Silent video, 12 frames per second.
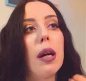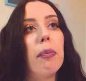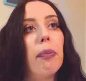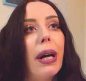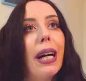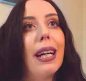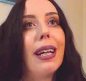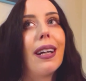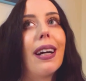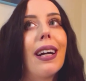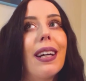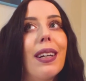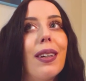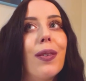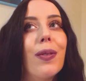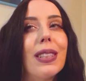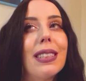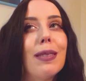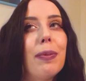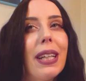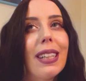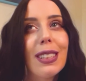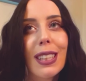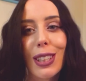But I wasn't paying
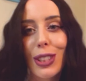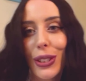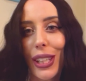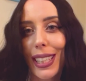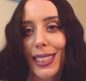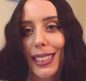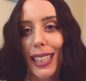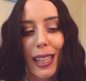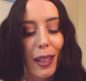attention last night.